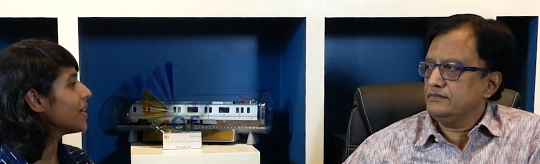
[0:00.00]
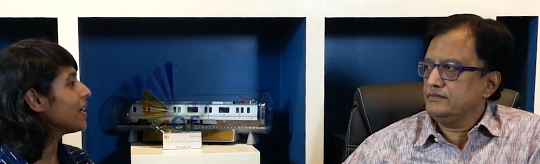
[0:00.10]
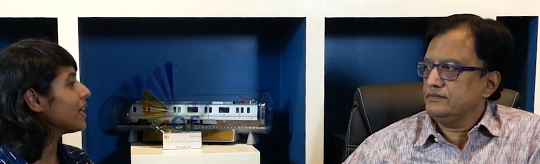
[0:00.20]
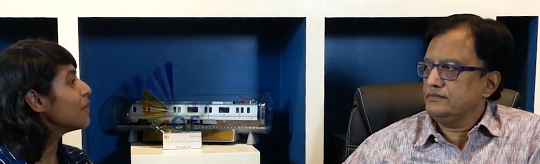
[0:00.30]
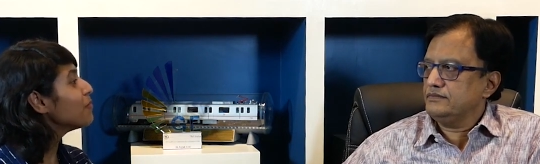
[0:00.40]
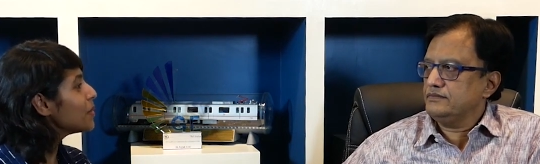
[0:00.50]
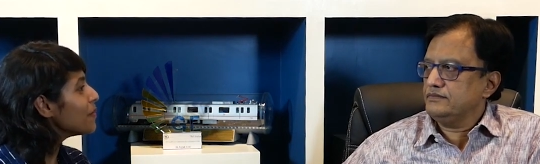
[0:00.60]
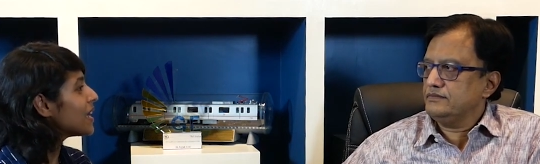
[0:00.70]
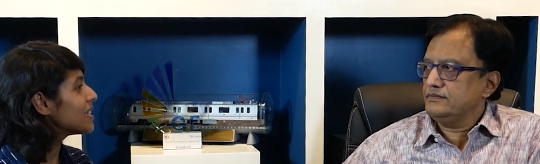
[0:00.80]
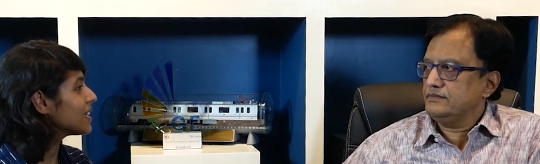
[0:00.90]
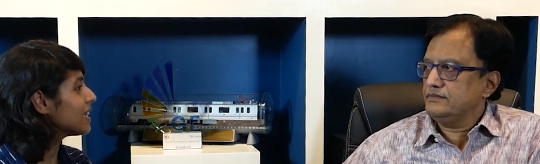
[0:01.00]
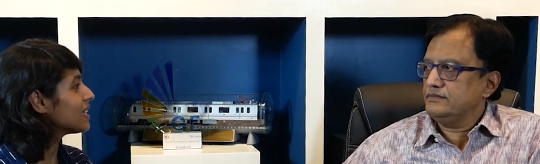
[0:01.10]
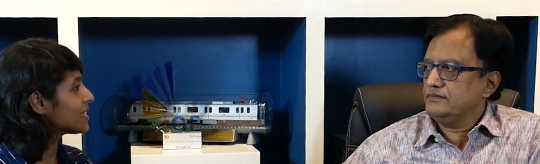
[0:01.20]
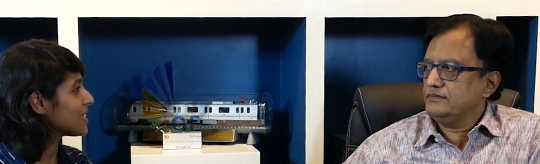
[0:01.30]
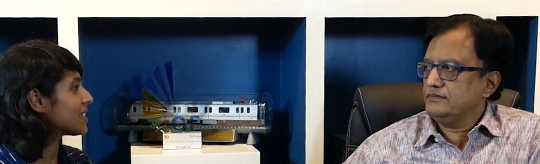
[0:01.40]
Speaker 1: be implemented
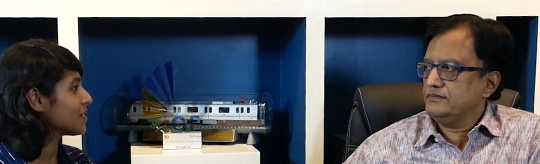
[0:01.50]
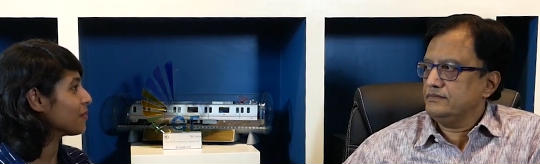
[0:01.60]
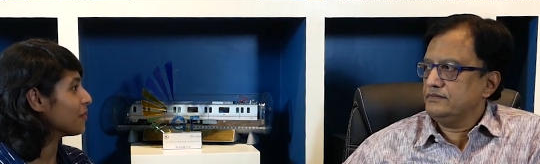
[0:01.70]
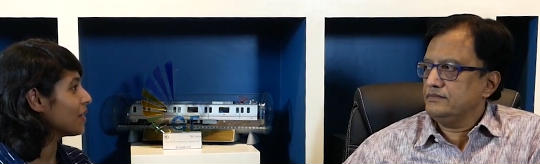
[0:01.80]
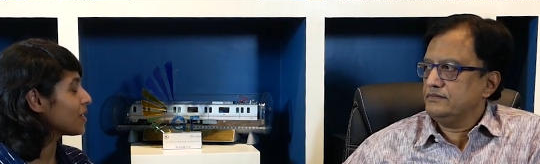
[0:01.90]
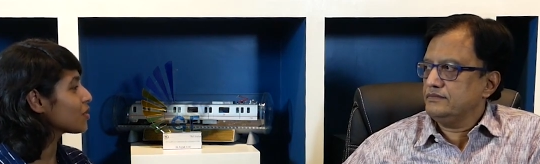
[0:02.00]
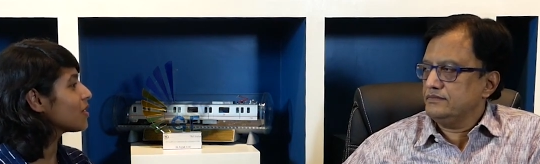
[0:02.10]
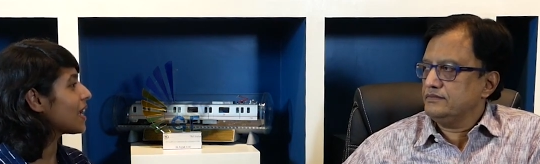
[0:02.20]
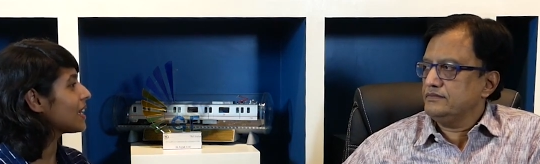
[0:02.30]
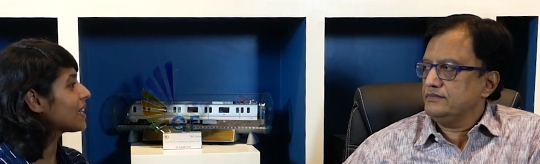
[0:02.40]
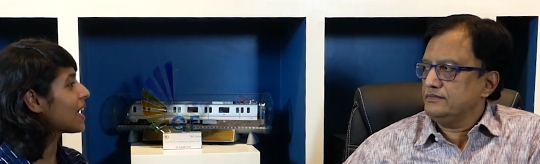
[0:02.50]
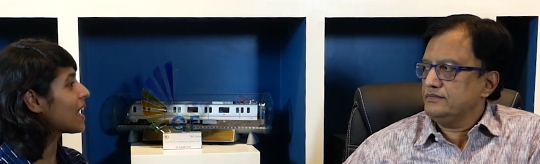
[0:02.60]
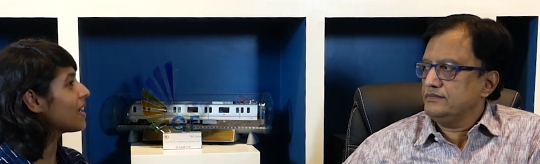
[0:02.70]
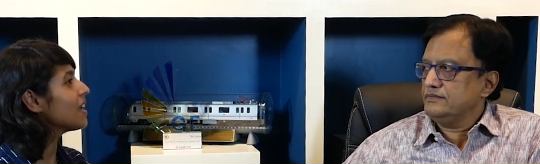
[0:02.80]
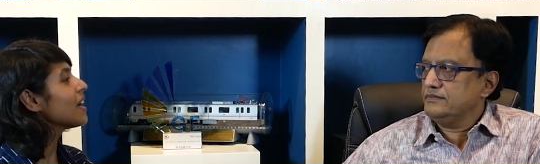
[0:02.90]
in the system? so that it
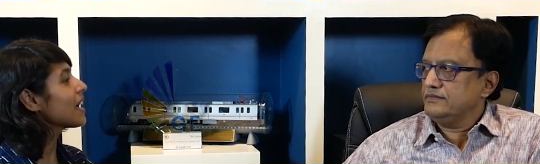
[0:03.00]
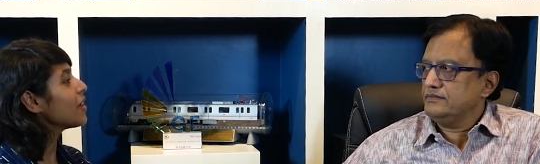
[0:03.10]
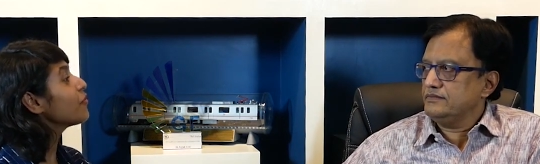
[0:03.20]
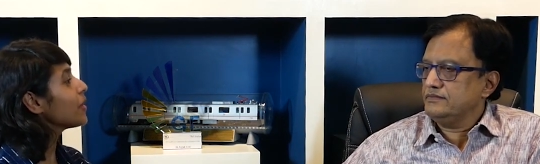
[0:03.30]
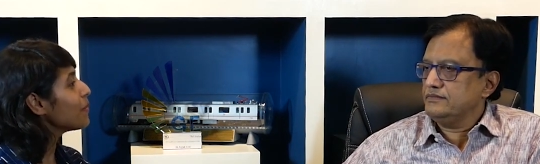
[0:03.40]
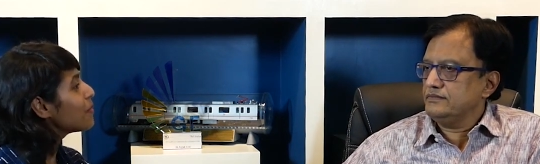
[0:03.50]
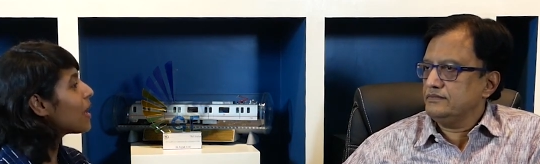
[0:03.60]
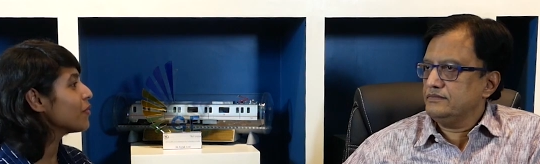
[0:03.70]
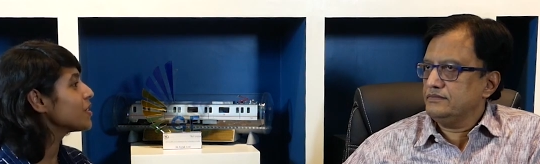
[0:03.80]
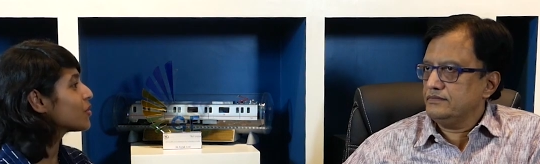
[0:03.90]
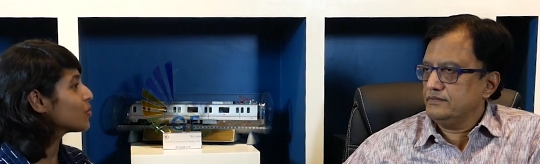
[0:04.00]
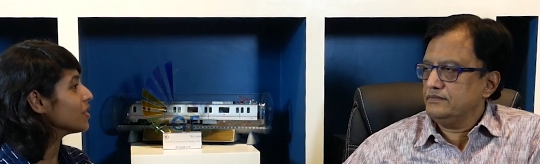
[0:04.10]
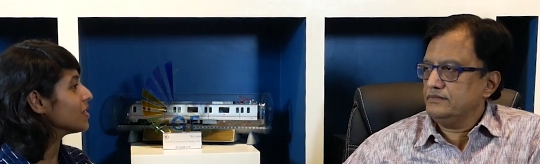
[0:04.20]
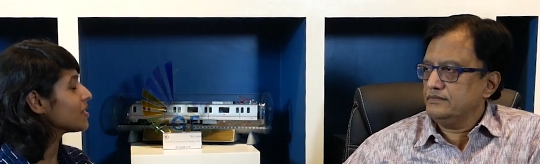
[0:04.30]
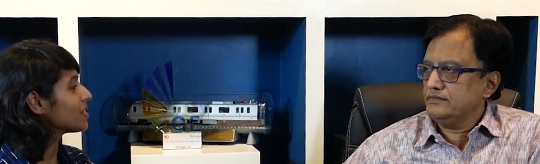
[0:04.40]
can kind of empower
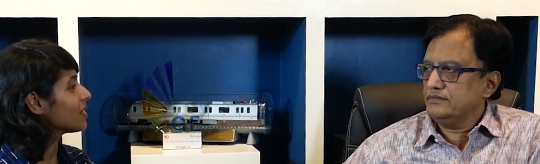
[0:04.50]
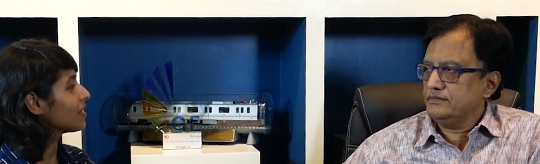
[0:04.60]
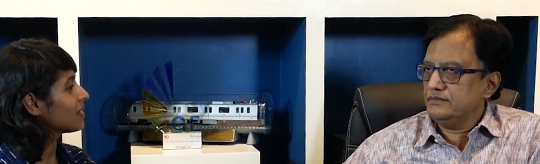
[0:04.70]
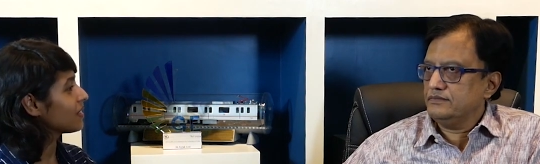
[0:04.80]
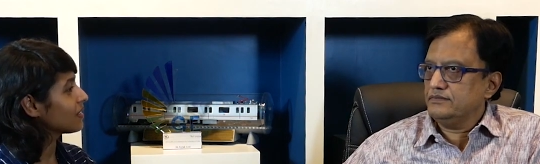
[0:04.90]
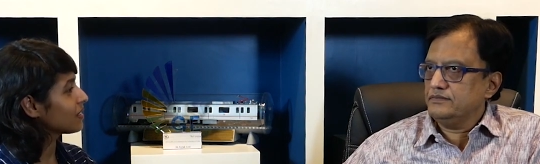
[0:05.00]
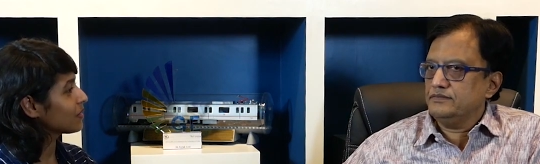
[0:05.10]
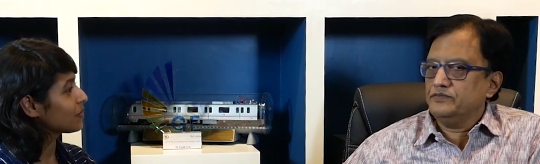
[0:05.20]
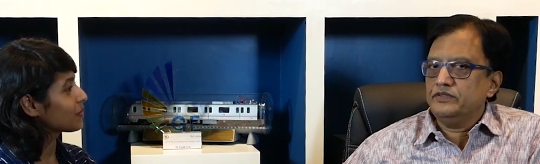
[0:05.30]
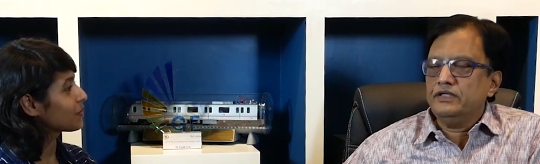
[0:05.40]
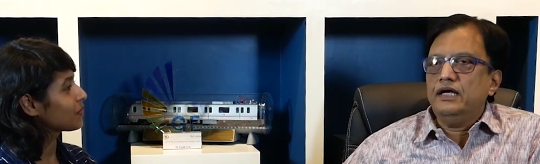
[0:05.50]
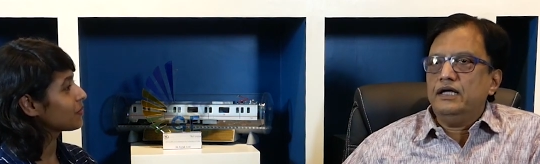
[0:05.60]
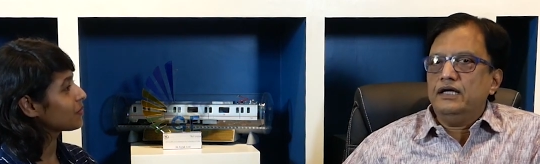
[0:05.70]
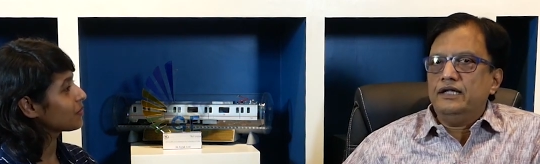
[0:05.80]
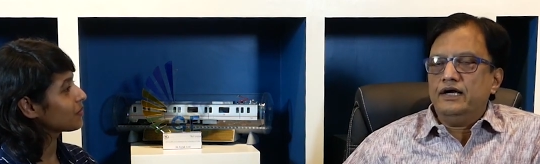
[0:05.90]
students?
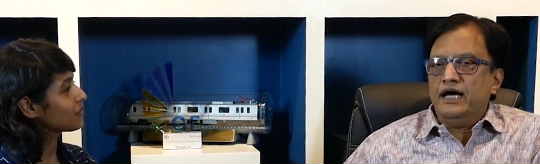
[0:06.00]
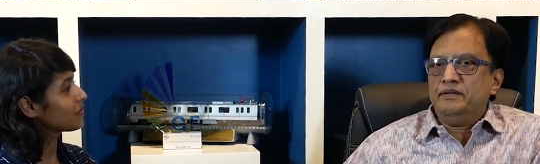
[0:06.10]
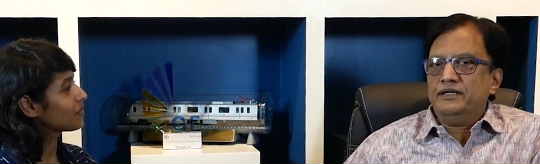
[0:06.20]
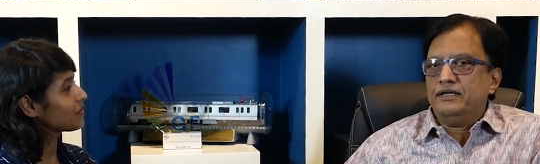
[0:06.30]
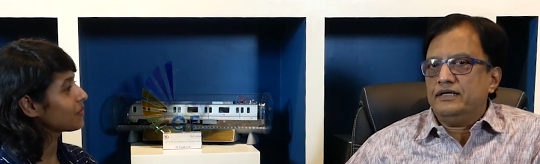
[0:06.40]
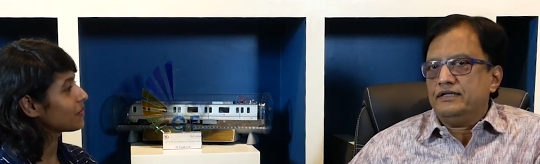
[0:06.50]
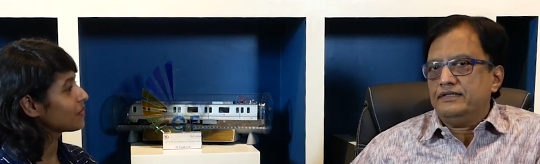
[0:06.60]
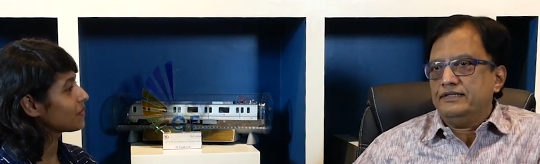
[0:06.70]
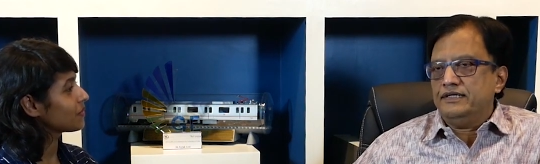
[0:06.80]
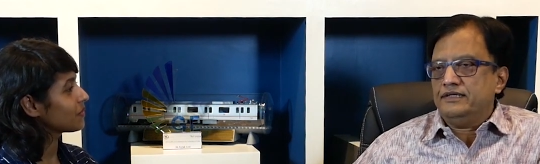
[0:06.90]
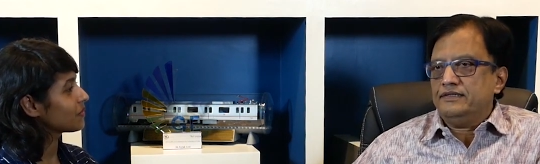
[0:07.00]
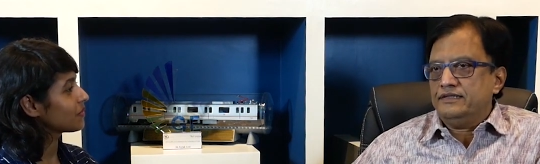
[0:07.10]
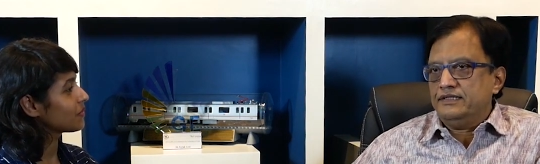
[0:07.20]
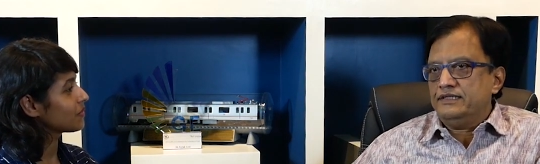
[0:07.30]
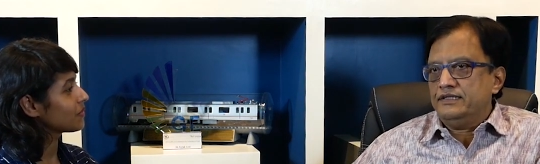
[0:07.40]
Speaker 2: Yeah, I mean, uh,
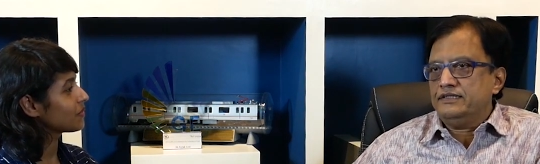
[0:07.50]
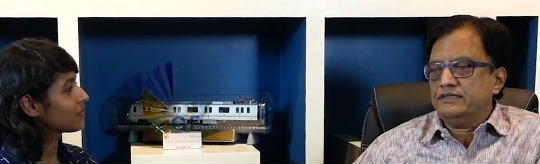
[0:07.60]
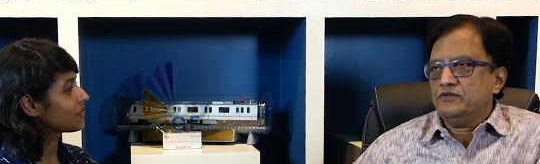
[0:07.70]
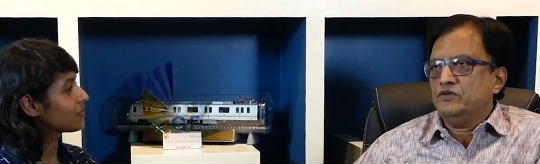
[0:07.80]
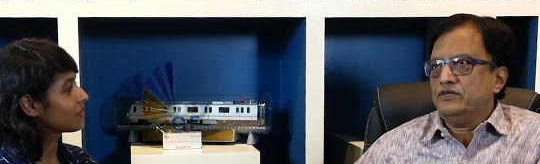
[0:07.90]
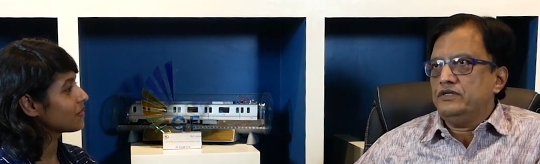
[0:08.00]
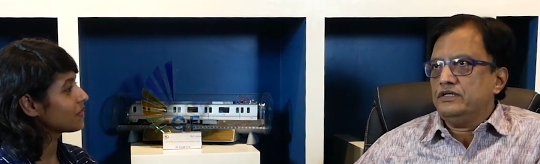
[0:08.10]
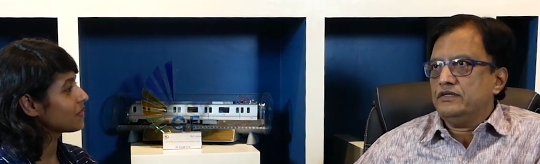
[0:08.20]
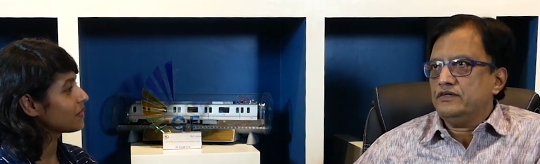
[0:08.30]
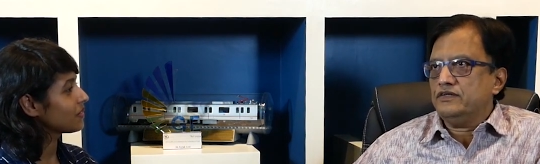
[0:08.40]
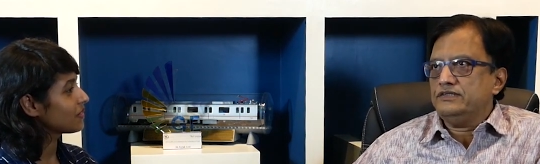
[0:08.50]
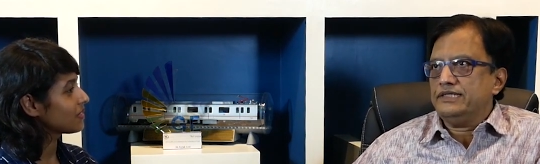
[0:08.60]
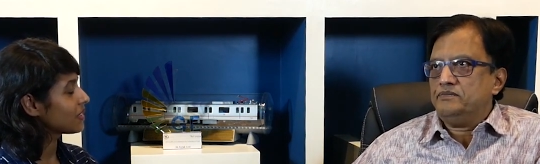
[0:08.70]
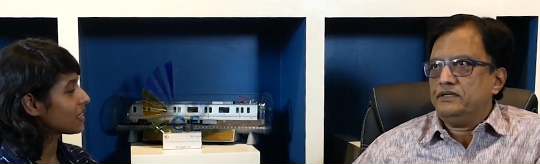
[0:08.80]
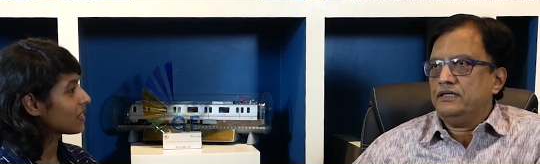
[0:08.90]
it's a good uh,
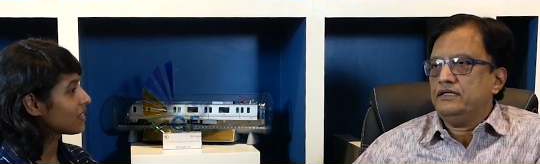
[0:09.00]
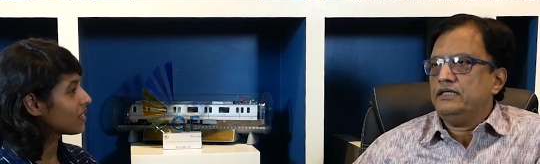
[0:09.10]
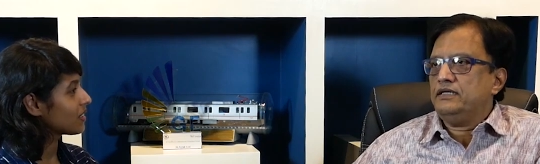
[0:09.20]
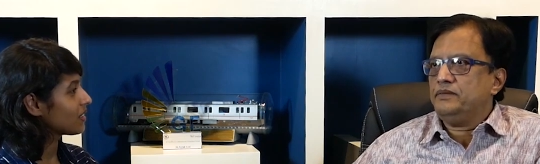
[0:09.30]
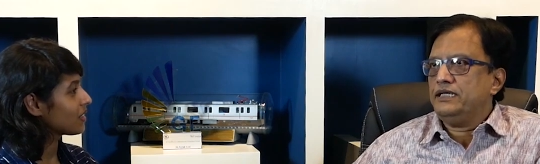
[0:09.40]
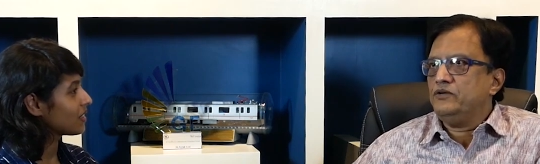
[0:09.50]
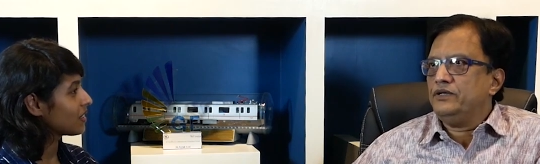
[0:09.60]
concept. Learning by